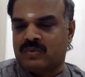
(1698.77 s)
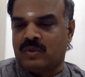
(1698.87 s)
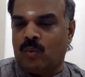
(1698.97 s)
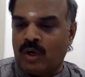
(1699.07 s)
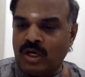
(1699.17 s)

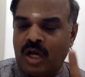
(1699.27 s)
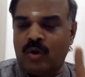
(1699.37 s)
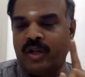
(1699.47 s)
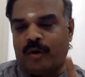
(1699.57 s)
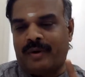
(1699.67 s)
1 hour
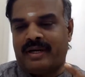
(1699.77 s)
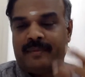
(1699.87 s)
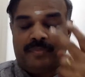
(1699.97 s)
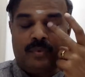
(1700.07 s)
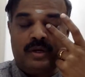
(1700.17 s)
only overtime.
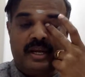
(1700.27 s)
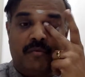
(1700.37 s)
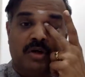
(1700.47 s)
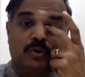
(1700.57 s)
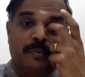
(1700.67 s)
Okay,
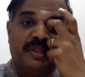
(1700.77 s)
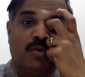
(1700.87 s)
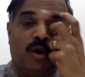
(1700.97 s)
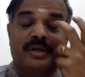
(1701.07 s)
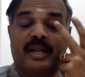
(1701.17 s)
what could be the
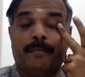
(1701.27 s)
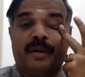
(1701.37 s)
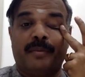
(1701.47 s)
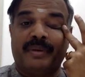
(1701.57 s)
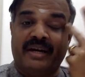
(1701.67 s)
overtime
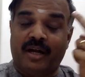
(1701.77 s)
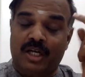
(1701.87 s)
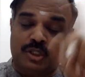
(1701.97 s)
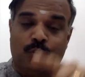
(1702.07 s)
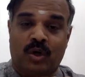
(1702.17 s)
premium? 10
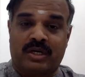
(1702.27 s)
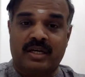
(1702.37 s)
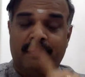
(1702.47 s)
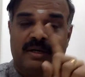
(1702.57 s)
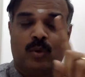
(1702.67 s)
hours you worked,
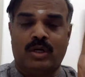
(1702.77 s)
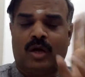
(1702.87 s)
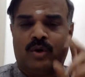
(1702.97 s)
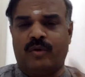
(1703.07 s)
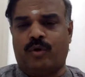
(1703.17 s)
but 1 hour
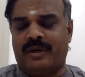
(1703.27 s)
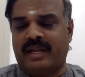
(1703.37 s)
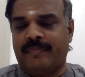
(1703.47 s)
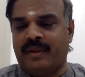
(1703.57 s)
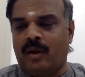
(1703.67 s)
only
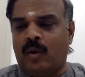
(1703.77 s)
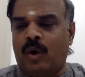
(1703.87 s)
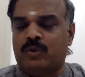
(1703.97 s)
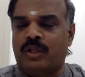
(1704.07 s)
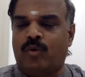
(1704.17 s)
overtime. What
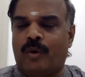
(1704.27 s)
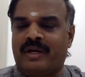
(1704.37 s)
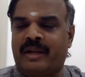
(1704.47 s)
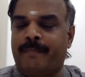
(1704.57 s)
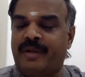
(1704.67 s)
could be the
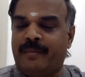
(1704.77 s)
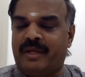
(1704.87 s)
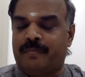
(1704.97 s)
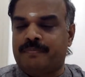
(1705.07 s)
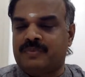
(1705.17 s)
overtime
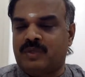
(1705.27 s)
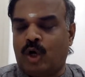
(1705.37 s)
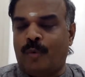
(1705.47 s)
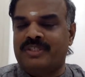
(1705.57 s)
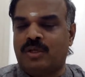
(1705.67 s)
premium?
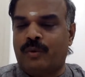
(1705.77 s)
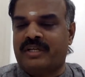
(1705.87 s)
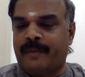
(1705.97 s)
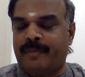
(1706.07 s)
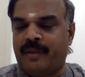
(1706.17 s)
How much the
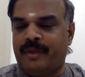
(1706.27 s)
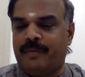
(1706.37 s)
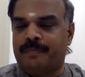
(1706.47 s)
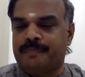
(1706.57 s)
overtime premium?